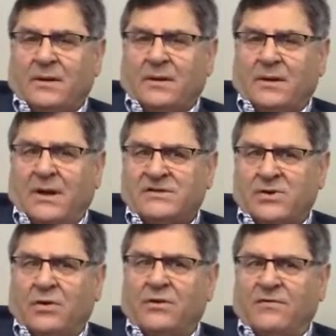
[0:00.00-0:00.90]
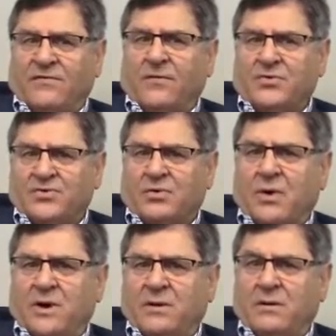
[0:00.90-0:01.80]
And I started the first
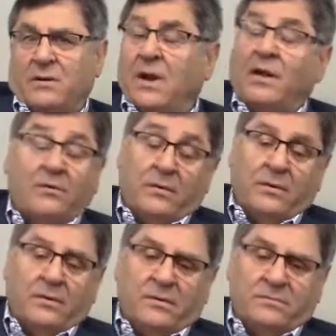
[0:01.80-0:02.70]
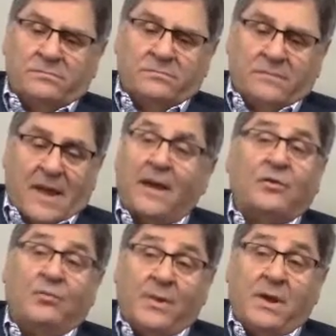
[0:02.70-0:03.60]
grade not knowing how to
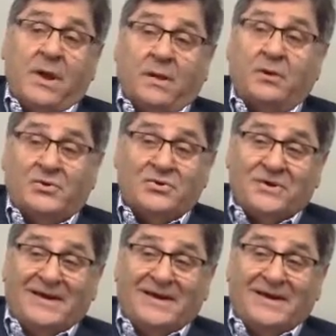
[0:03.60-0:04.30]
speak English.